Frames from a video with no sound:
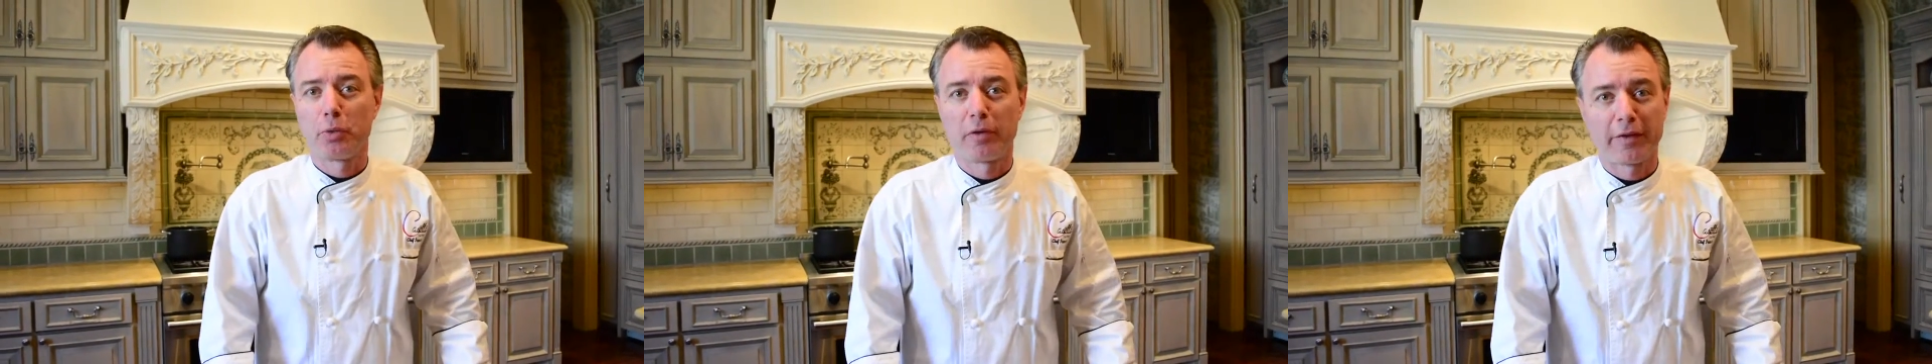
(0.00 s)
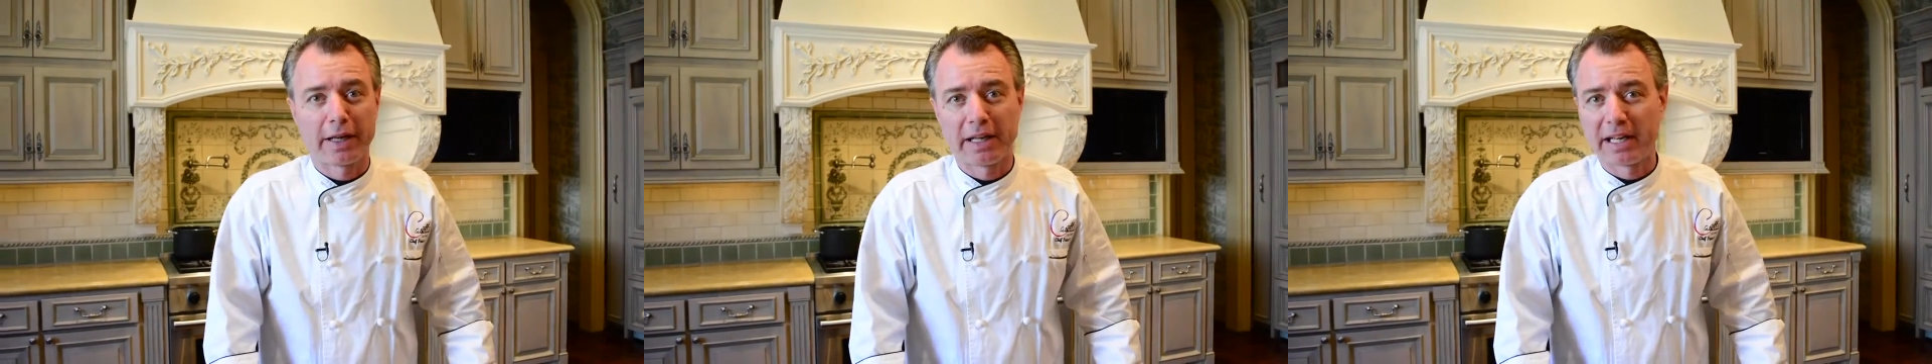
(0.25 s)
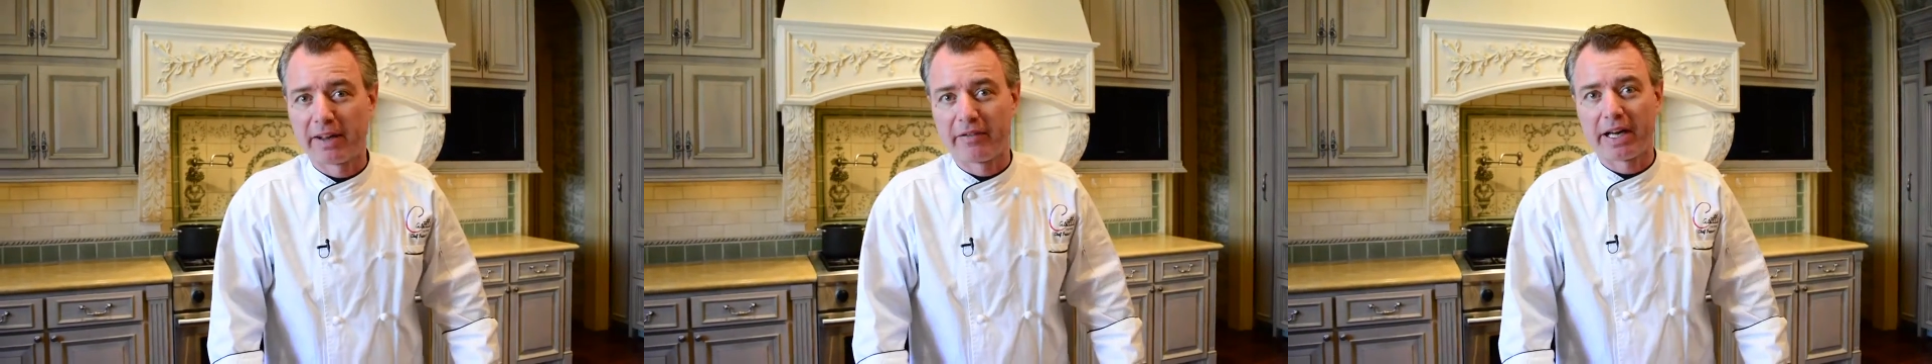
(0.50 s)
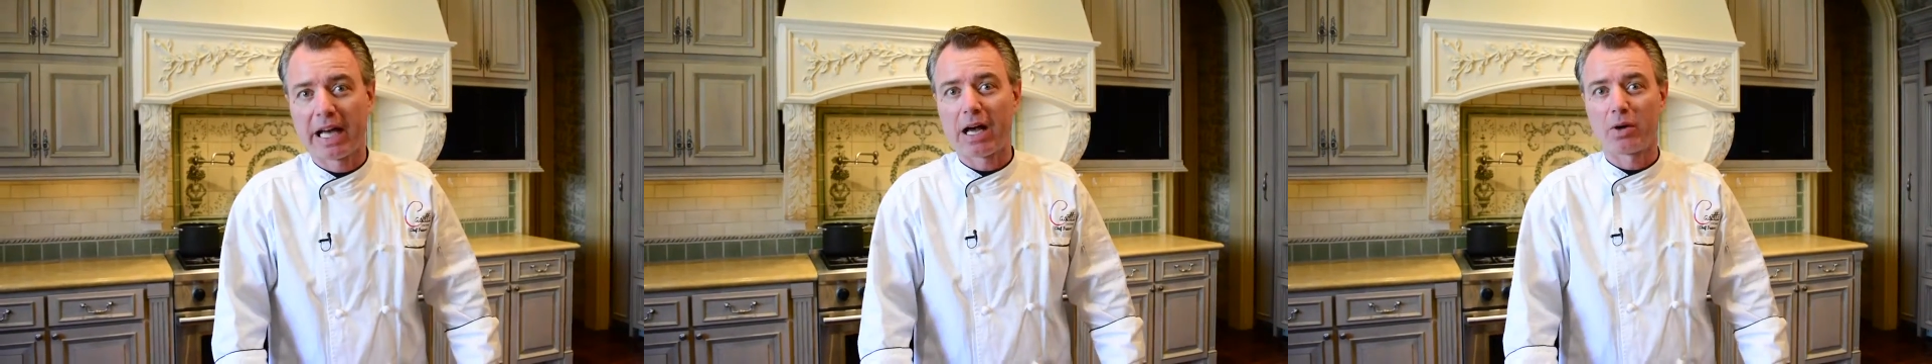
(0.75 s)
will find in
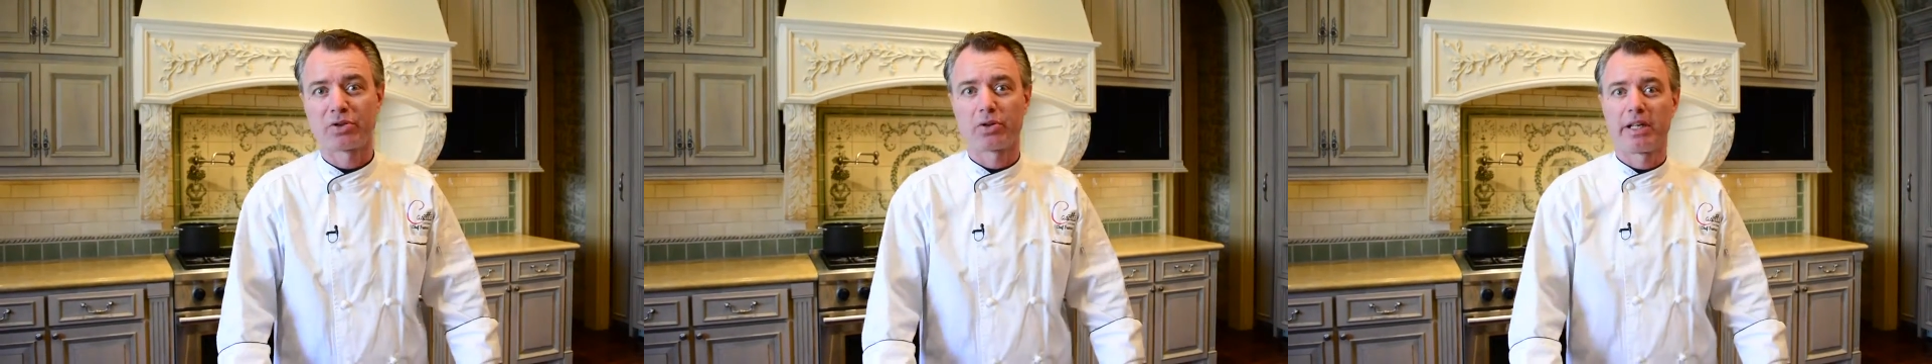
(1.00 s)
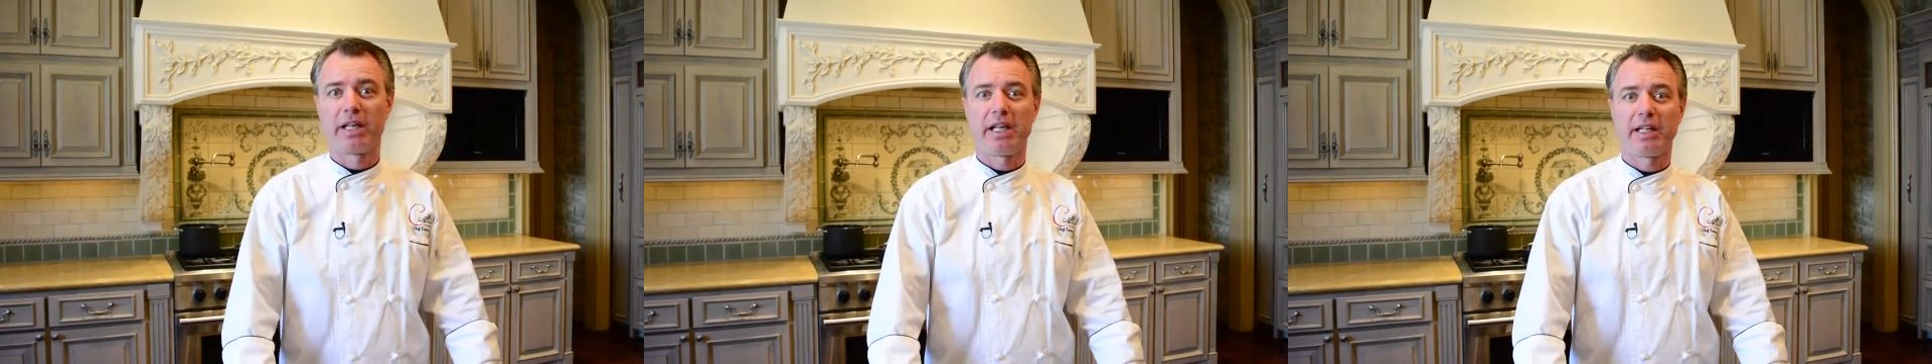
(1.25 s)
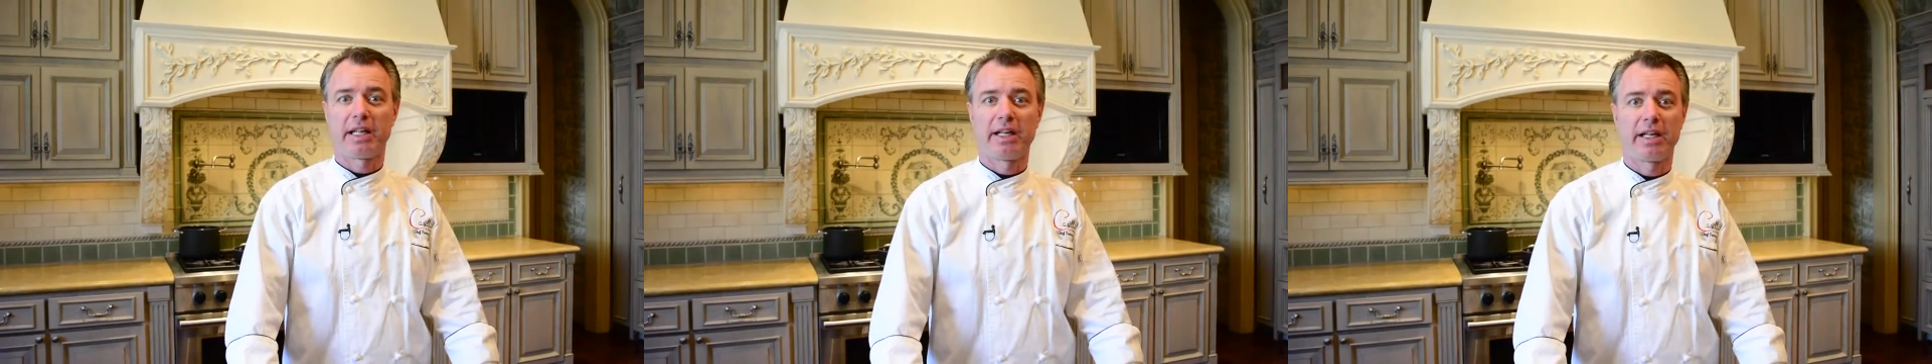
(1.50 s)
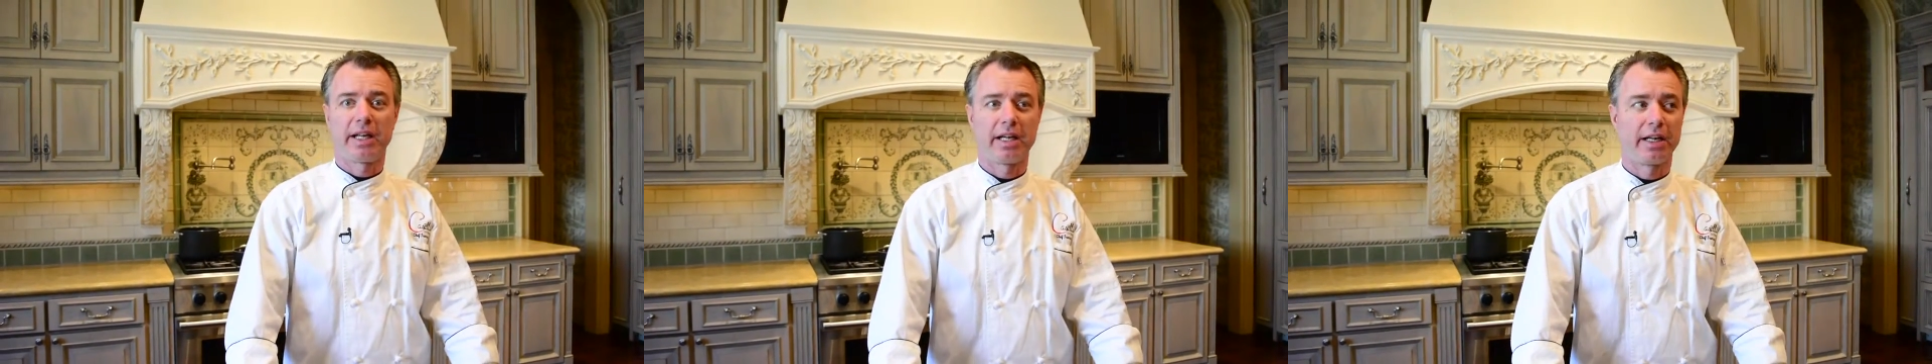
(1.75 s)
every household in
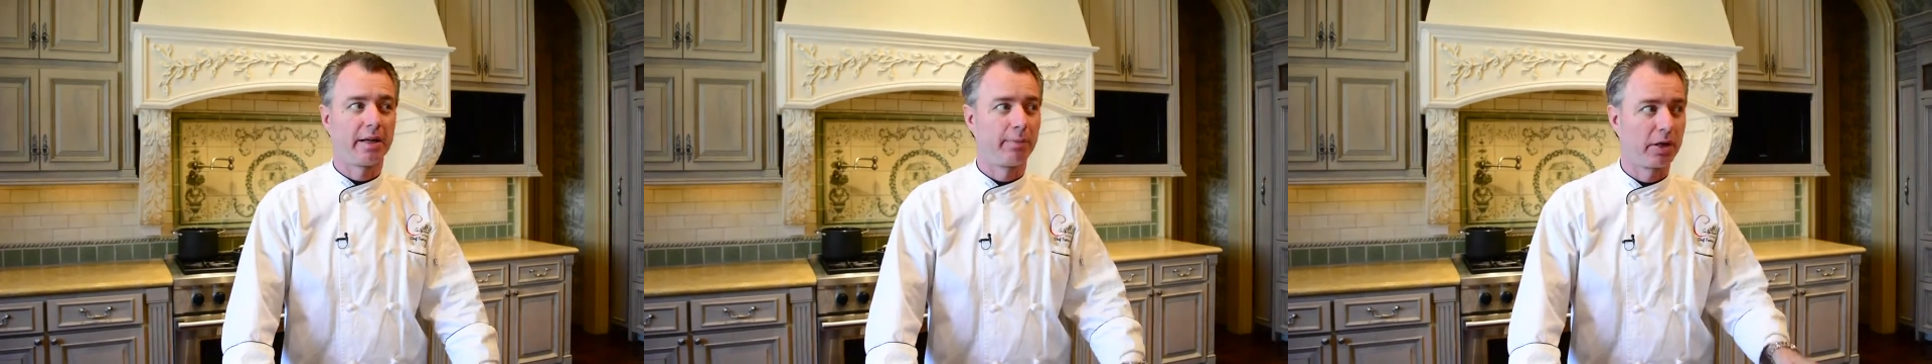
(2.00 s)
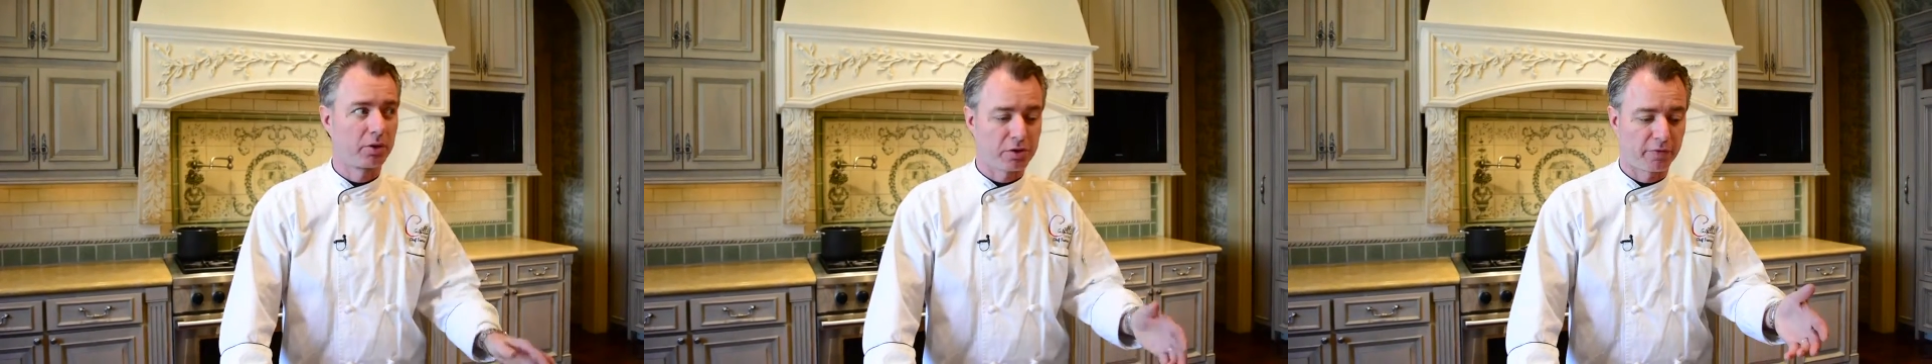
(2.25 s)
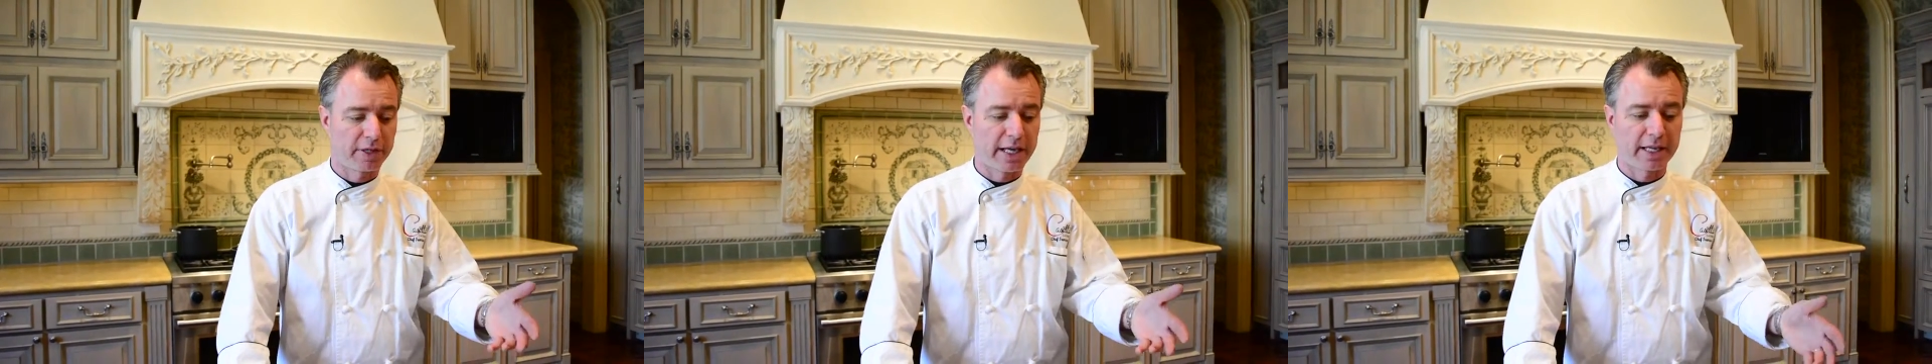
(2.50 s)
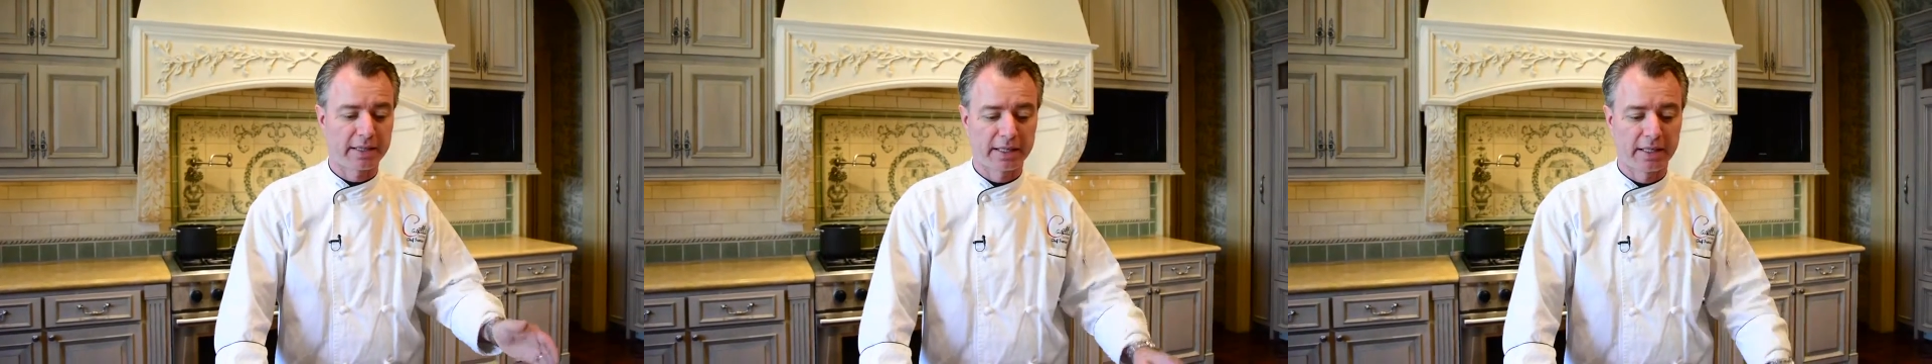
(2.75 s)
Italy. And because of
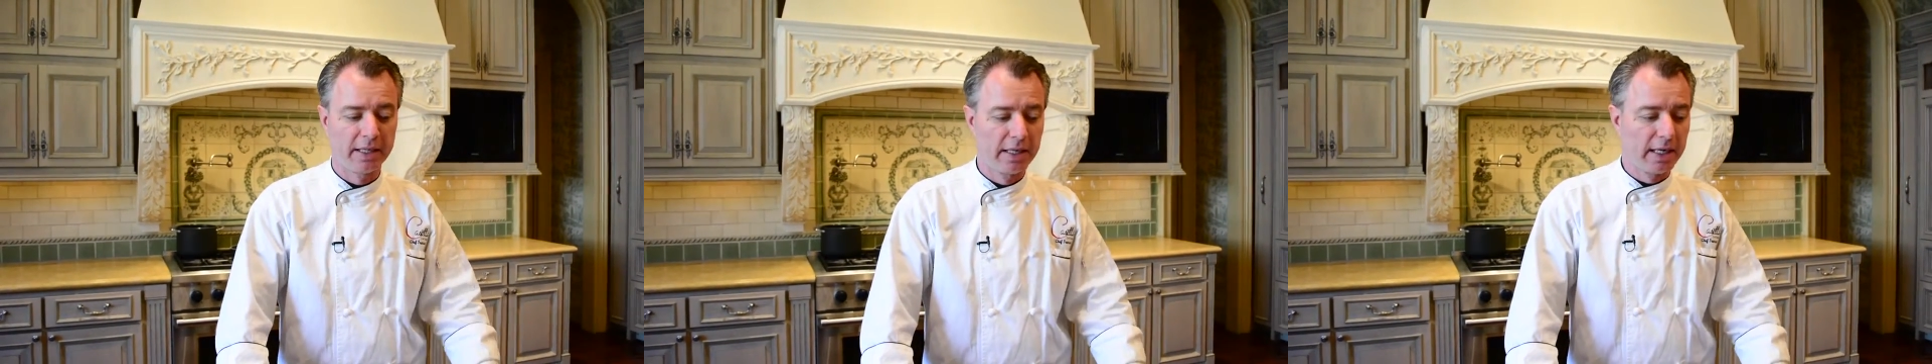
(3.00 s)
that,